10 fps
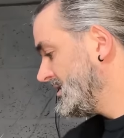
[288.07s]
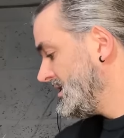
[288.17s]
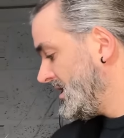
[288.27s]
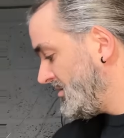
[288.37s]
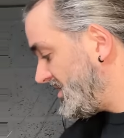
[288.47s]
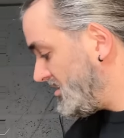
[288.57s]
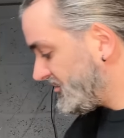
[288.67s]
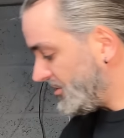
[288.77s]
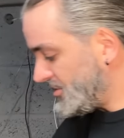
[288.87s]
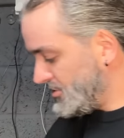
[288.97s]
So now we've
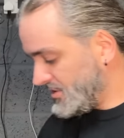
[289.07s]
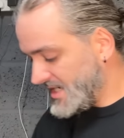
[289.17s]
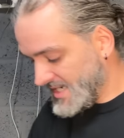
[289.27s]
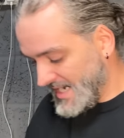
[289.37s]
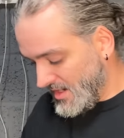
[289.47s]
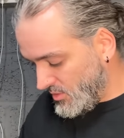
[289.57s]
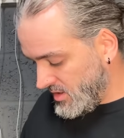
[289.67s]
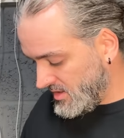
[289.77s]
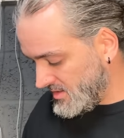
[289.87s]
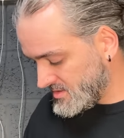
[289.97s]
got the new kit now.
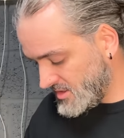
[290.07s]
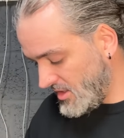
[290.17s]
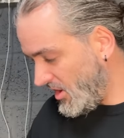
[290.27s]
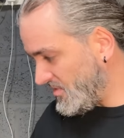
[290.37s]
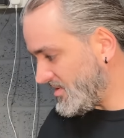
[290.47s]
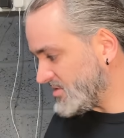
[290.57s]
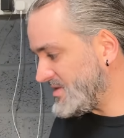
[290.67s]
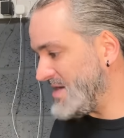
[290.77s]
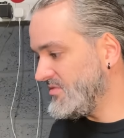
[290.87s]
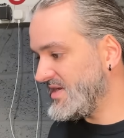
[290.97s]
So I was
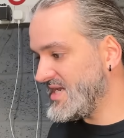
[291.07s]
playing with it